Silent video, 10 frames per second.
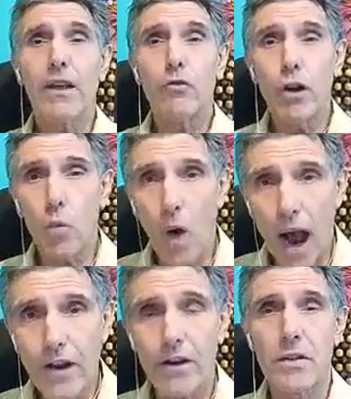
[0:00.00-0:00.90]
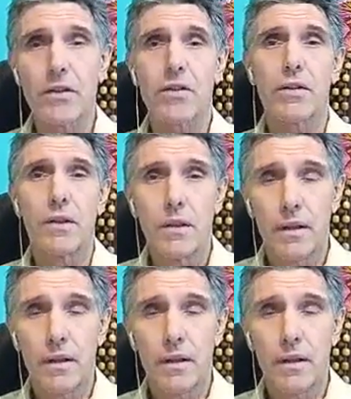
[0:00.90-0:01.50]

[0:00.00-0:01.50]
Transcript: that requires